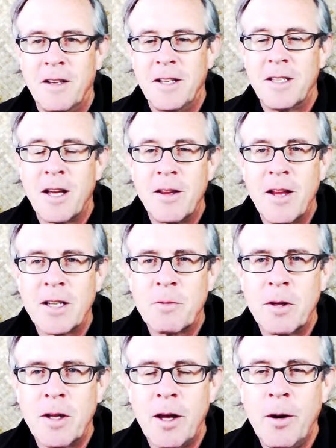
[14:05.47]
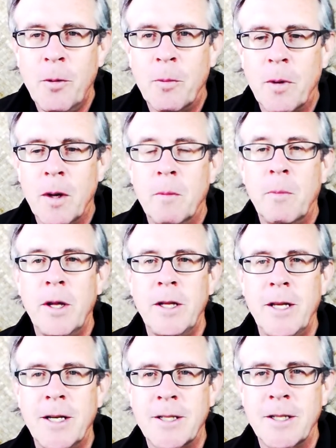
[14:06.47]
At least they, that's what they hope. But
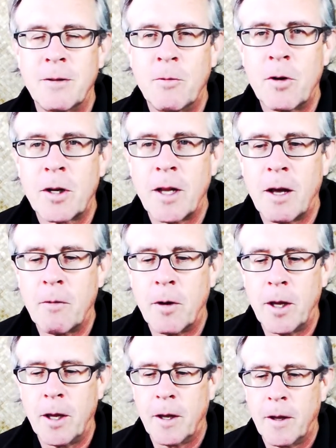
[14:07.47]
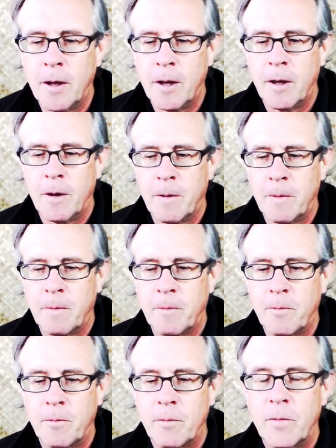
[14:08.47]
it doesn't work that way.
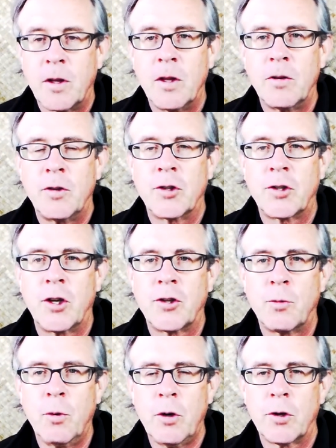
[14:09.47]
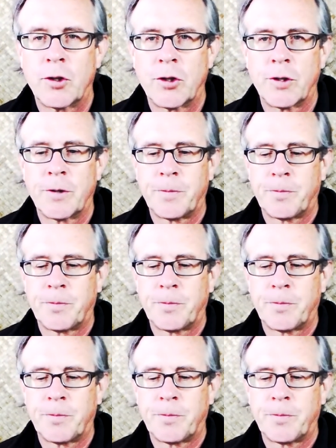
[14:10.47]
The guilt just gets worse.